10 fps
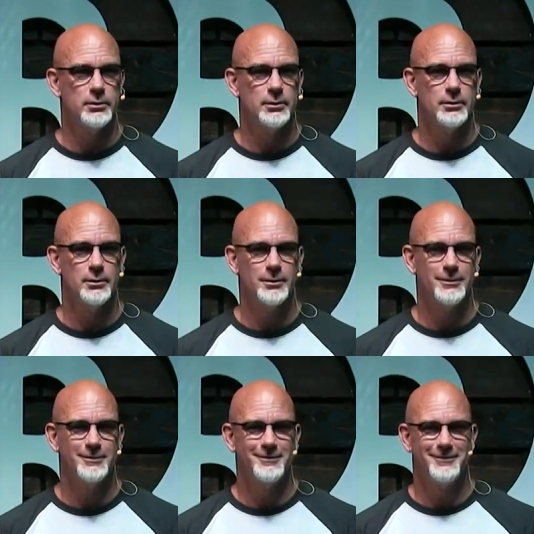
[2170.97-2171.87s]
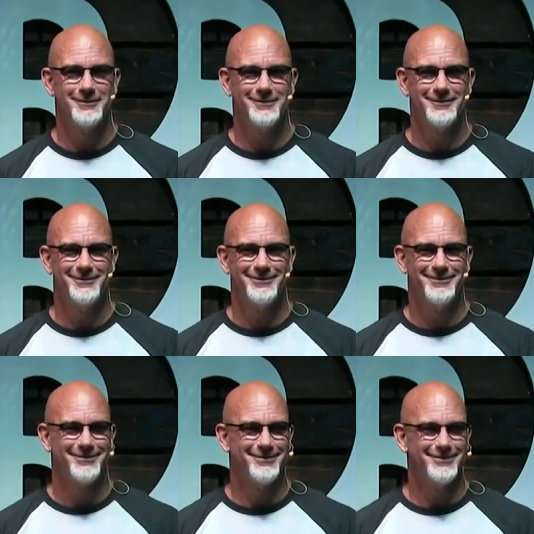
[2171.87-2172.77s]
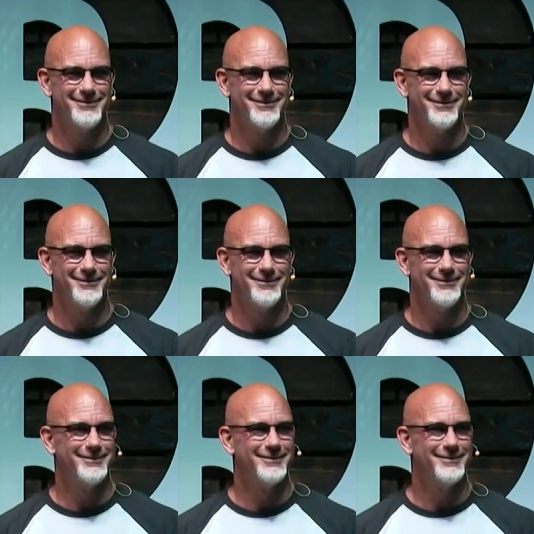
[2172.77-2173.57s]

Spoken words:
No one is speaking in this clip.